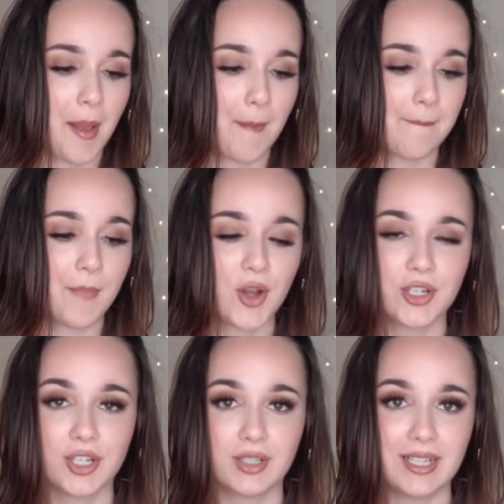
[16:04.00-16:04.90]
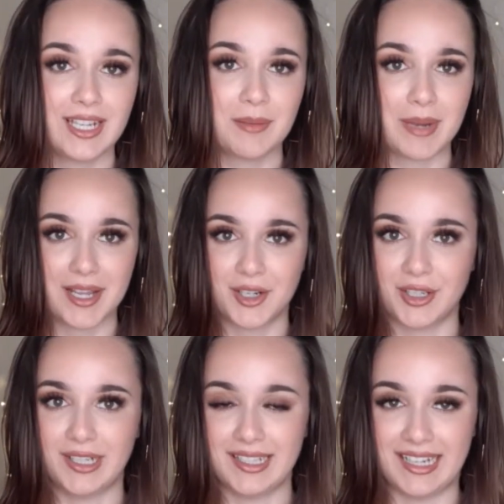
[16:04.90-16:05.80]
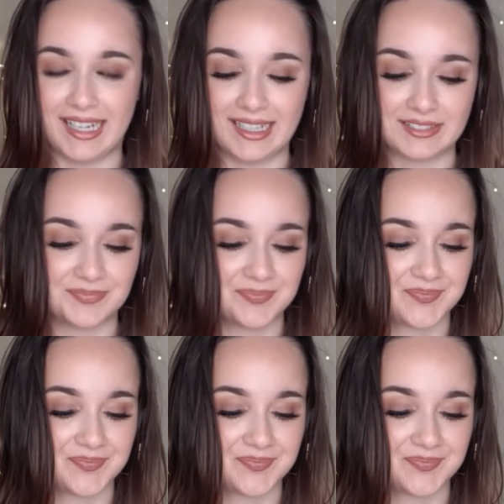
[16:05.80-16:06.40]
Mon Guerlain by Guerlain.